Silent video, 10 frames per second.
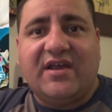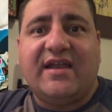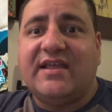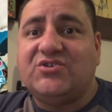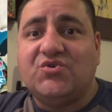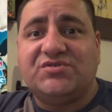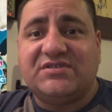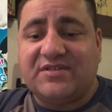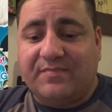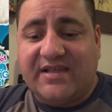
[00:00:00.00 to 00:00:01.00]
and it
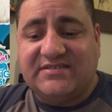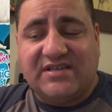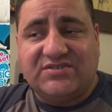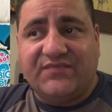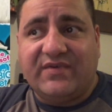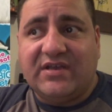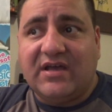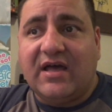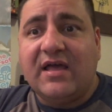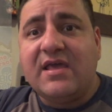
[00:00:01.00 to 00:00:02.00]
uses the PlayStation
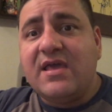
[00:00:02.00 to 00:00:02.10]
Vita